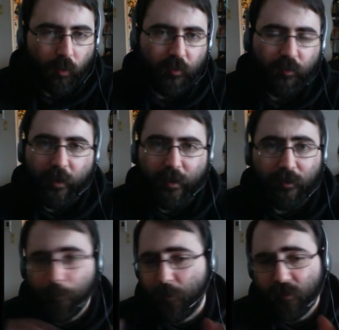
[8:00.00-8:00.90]
said
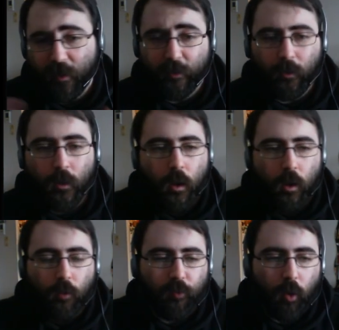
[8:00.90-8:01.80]
seconds, I meant sanity.
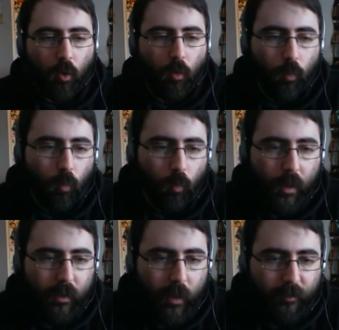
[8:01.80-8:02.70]
So,
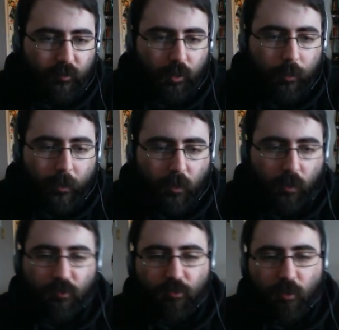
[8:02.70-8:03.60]
like ice cream, I can
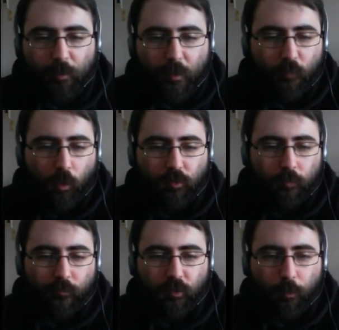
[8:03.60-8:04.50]
exchange my
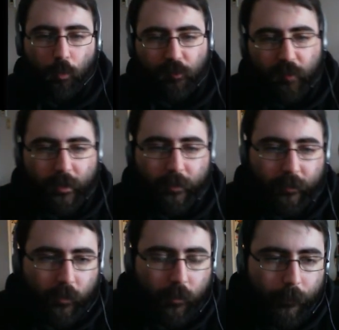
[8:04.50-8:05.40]
fortitude for some more
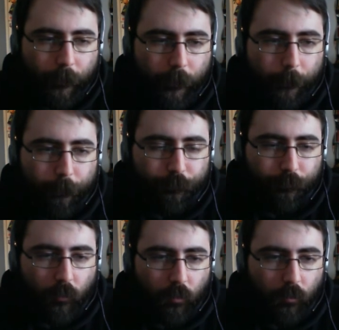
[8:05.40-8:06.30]
sanity.
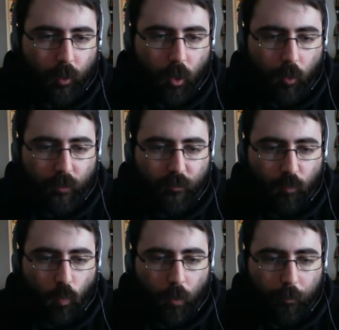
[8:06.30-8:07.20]
You know, get
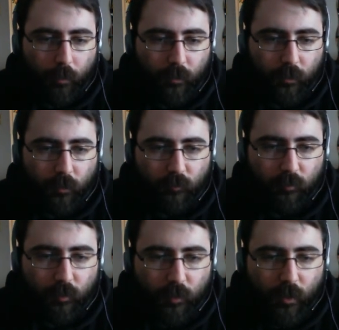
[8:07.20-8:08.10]
this warm
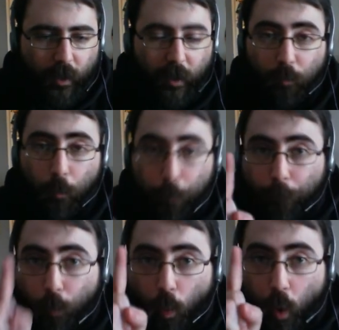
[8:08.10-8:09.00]
blanket. And
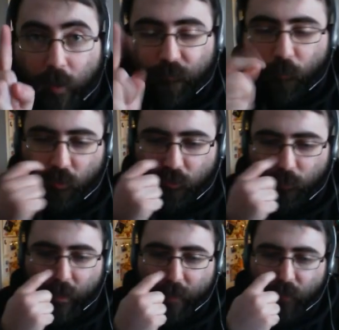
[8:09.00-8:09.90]
1
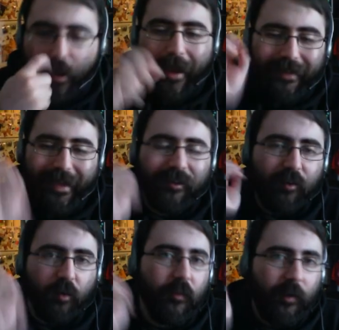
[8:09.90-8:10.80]
fortitude left. I can't
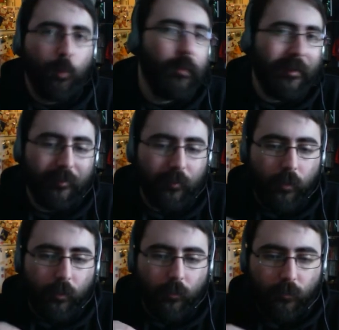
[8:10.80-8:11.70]
start the day with less
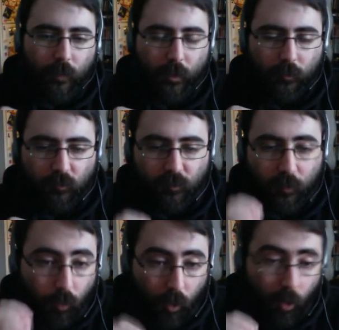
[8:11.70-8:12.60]
than
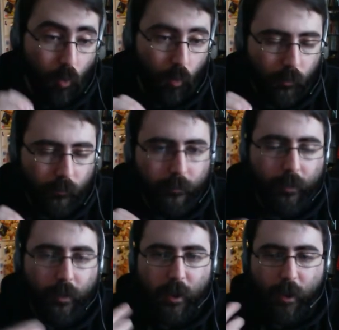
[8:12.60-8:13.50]
0.
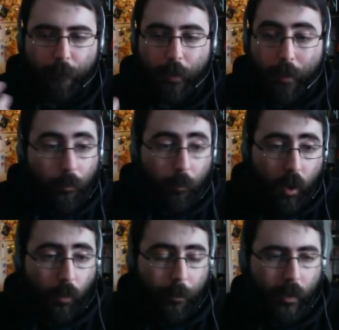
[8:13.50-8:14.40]
And there we
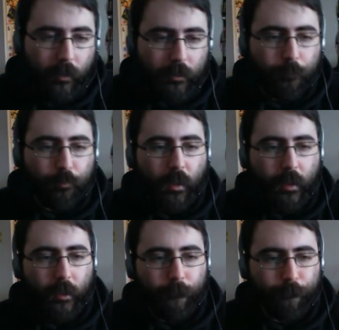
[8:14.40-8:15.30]
go. And then I keep
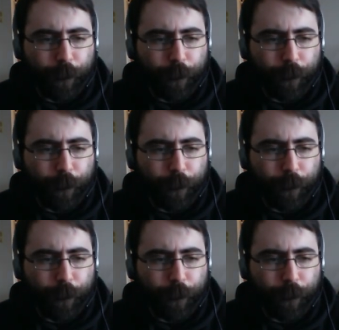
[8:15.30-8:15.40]
playing,